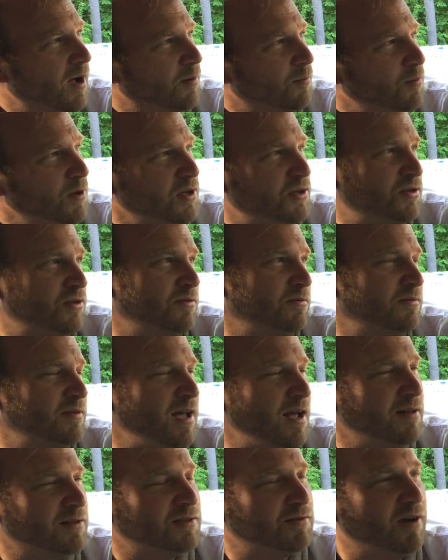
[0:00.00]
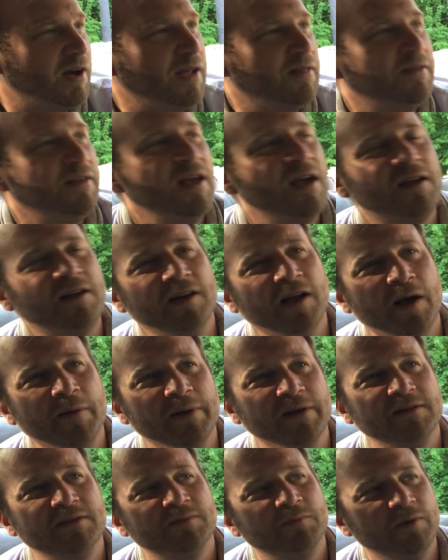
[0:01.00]
Which sounds great. The
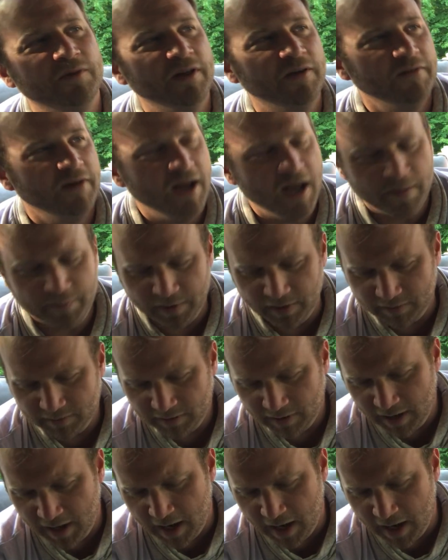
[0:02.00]
economics will never happen.